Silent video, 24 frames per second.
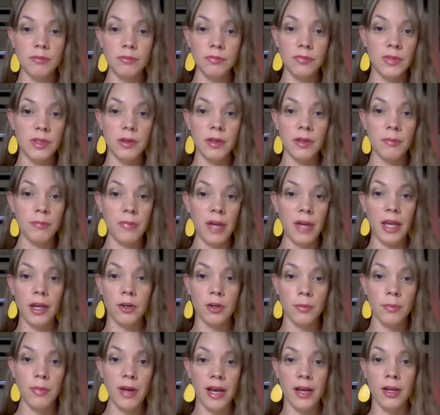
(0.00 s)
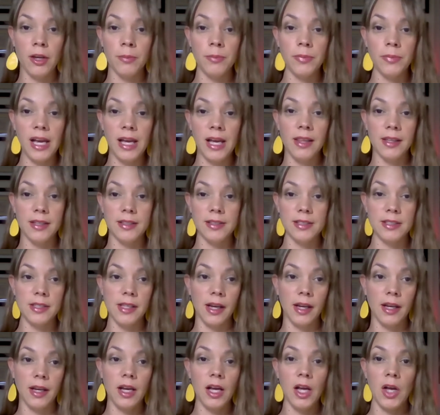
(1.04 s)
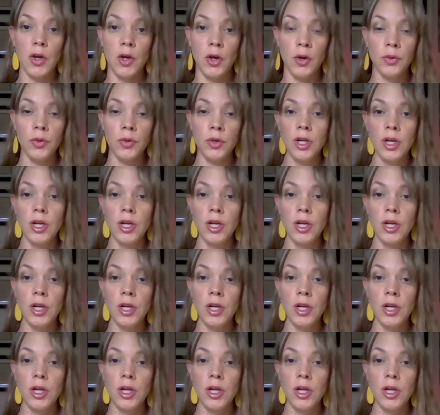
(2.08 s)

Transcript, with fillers: the microbiome balance, like how